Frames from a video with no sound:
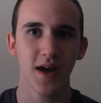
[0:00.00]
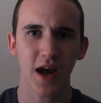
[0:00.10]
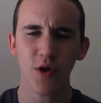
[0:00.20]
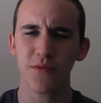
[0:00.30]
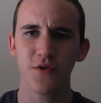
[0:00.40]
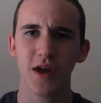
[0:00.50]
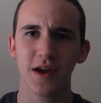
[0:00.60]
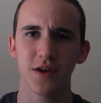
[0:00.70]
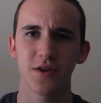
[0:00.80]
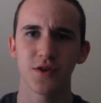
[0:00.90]
I hope they're
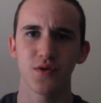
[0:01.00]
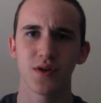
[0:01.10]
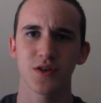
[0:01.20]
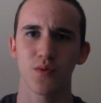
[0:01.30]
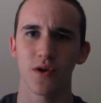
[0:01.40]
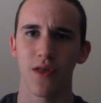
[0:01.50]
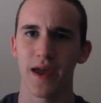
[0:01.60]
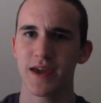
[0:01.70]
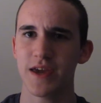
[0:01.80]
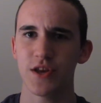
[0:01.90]
not going to do it to where,
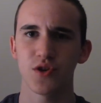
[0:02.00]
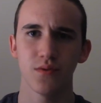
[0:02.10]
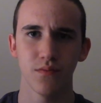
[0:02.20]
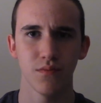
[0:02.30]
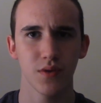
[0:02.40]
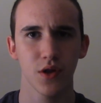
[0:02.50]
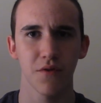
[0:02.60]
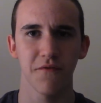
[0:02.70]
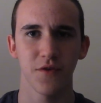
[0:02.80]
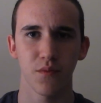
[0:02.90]
like, each
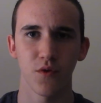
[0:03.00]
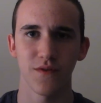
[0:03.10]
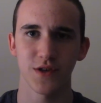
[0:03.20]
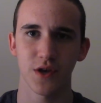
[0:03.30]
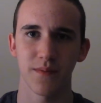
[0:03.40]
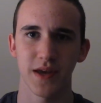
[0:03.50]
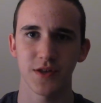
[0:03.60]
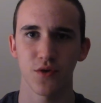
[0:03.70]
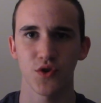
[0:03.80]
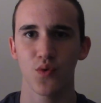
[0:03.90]
Cloverfield movie is going to be
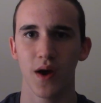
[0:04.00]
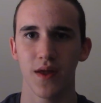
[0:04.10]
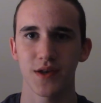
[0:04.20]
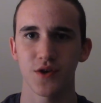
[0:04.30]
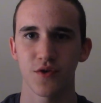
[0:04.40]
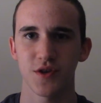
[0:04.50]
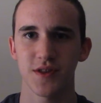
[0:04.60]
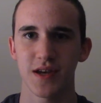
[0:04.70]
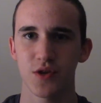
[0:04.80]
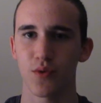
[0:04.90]
its own Twilight Zone-ish
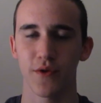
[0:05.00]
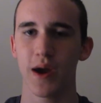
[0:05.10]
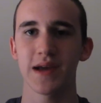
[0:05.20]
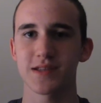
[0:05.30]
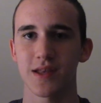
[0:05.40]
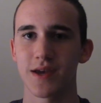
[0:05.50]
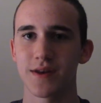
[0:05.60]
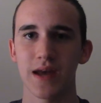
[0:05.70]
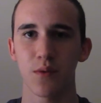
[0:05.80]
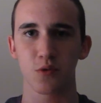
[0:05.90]
thing, to where they're isolated
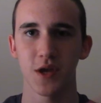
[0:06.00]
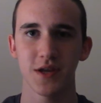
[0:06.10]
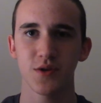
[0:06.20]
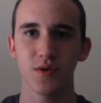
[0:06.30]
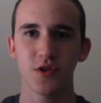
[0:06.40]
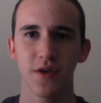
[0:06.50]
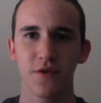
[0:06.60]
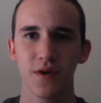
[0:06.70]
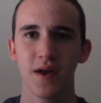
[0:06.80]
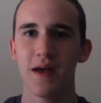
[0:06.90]
and not related to each other.